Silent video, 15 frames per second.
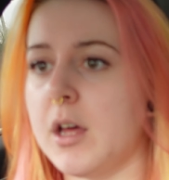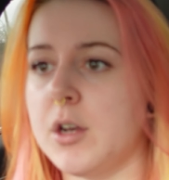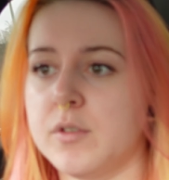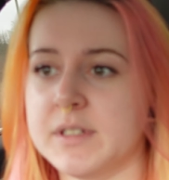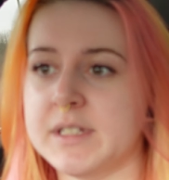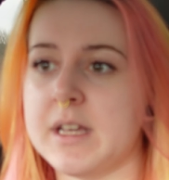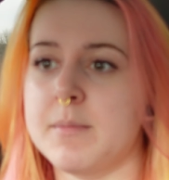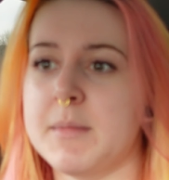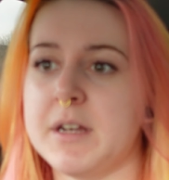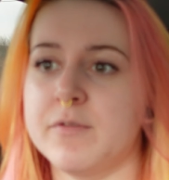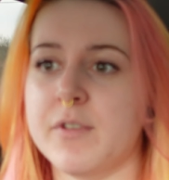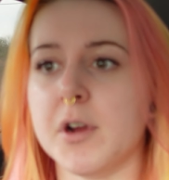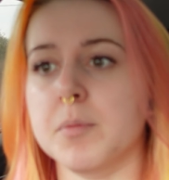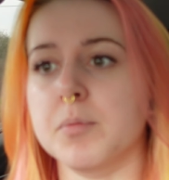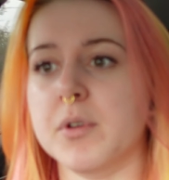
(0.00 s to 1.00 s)
And obviously, I'm in a
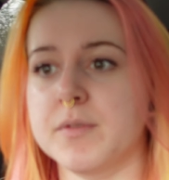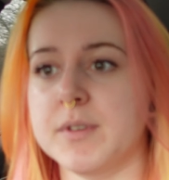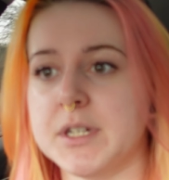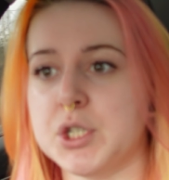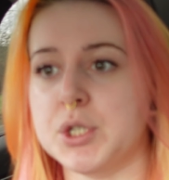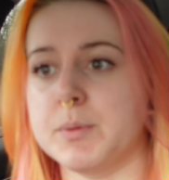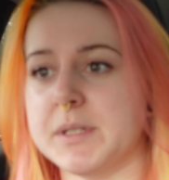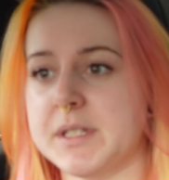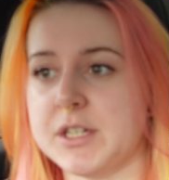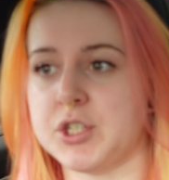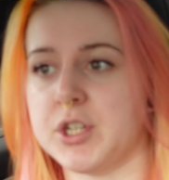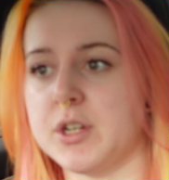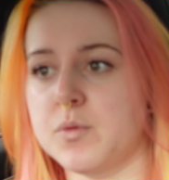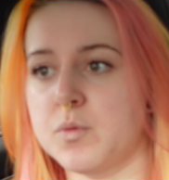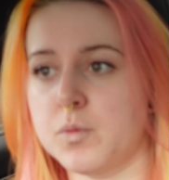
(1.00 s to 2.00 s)
very privileged
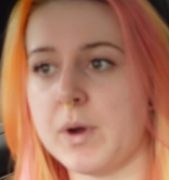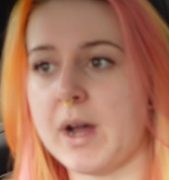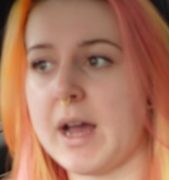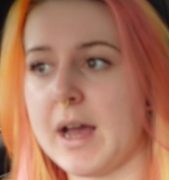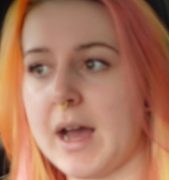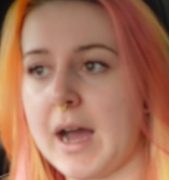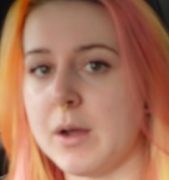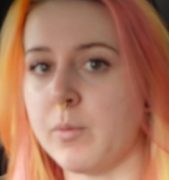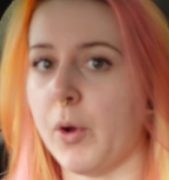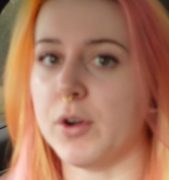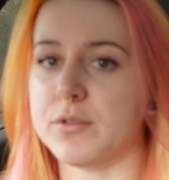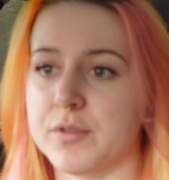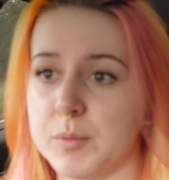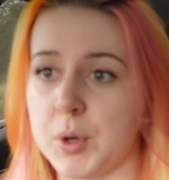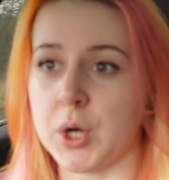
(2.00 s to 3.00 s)
position where I
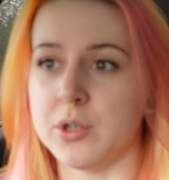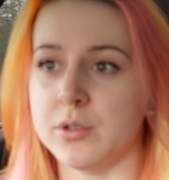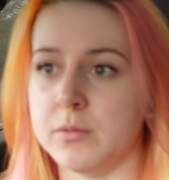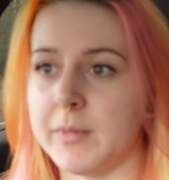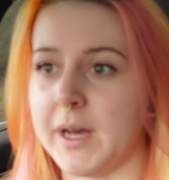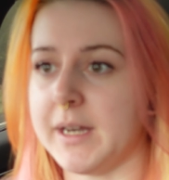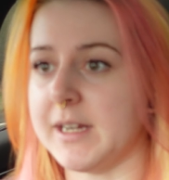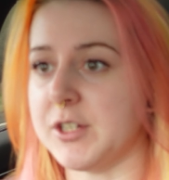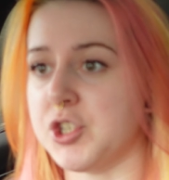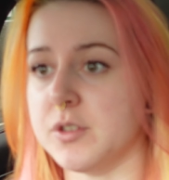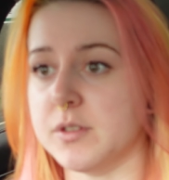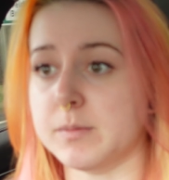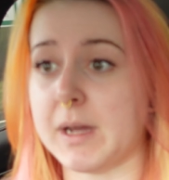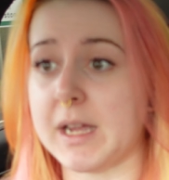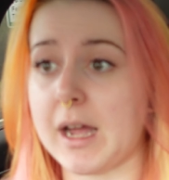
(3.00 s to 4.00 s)
work from home and I
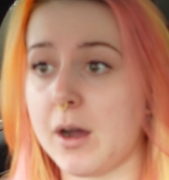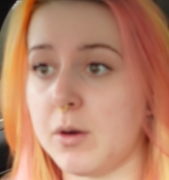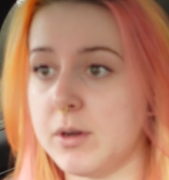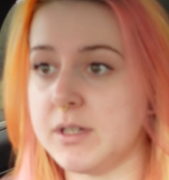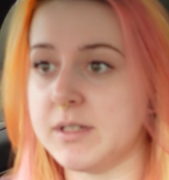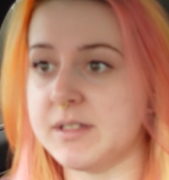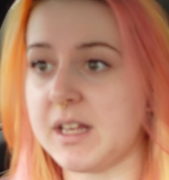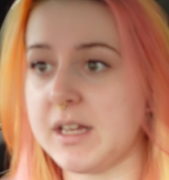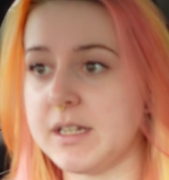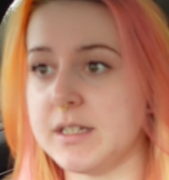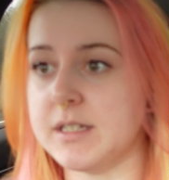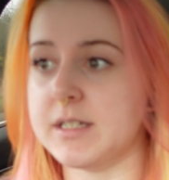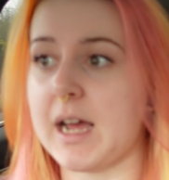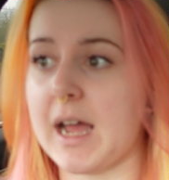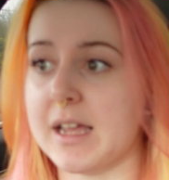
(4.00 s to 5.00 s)
choose my hours
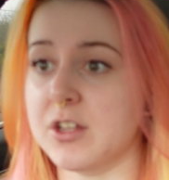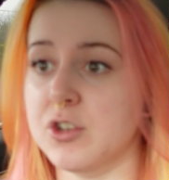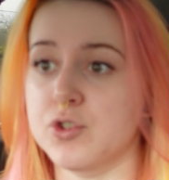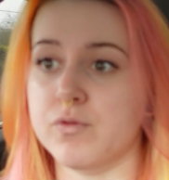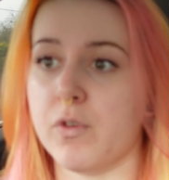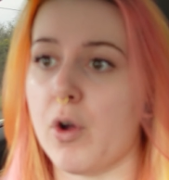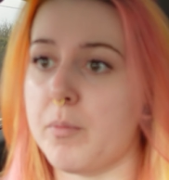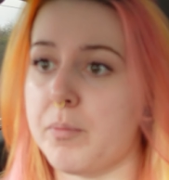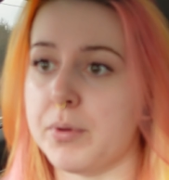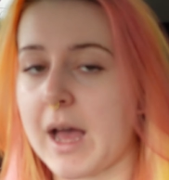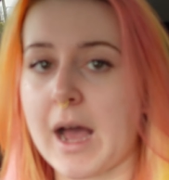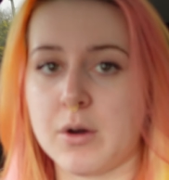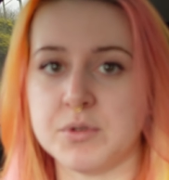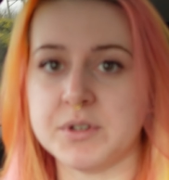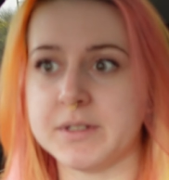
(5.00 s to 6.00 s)
and I can drop
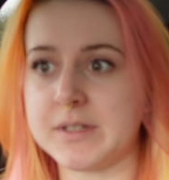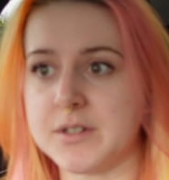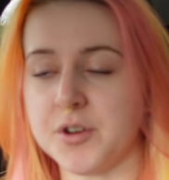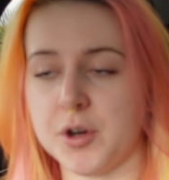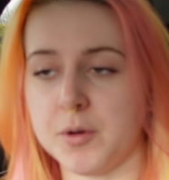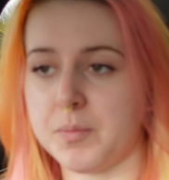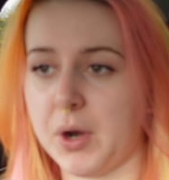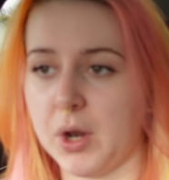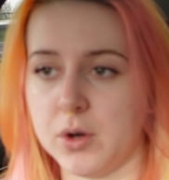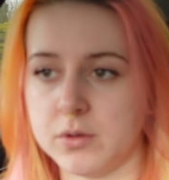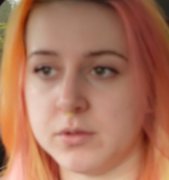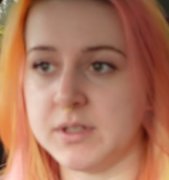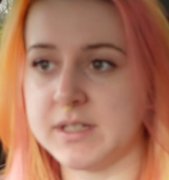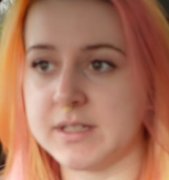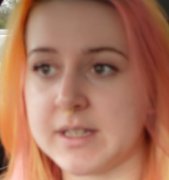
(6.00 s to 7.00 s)
hours and
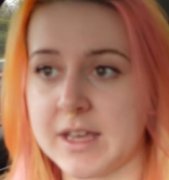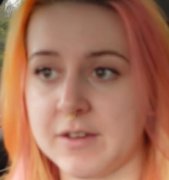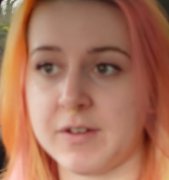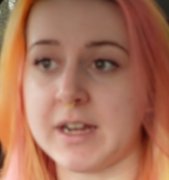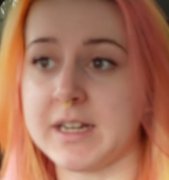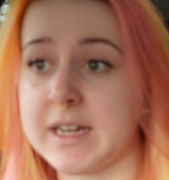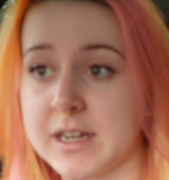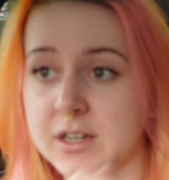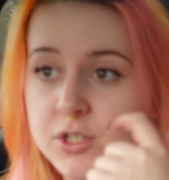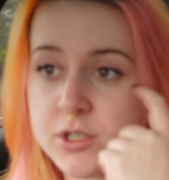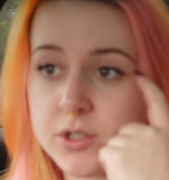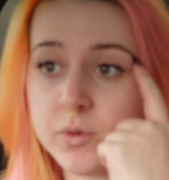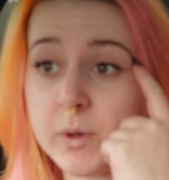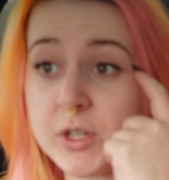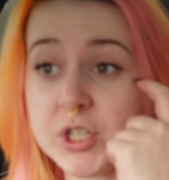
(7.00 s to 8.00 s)
uploads if I need
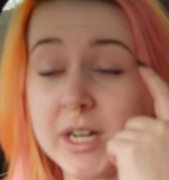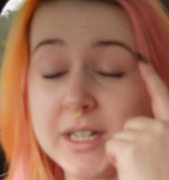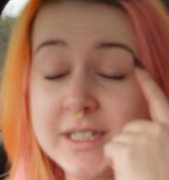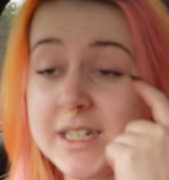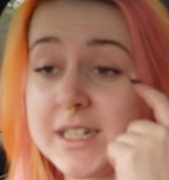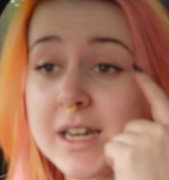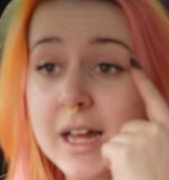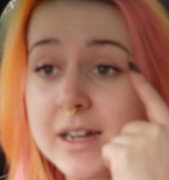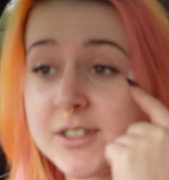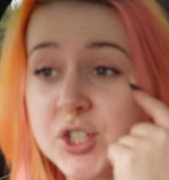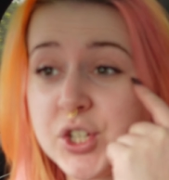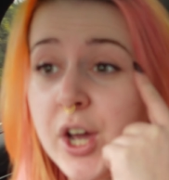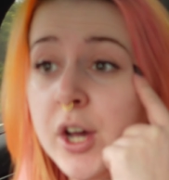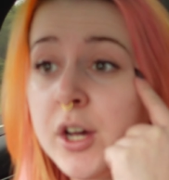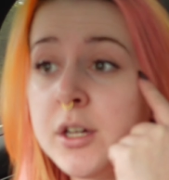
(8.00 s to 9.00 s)
to, which I did
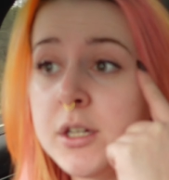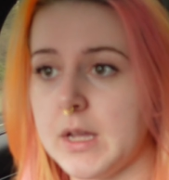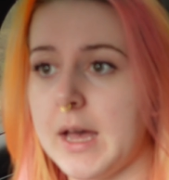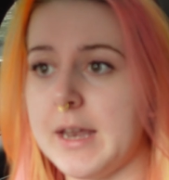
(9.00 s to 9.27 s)
last year.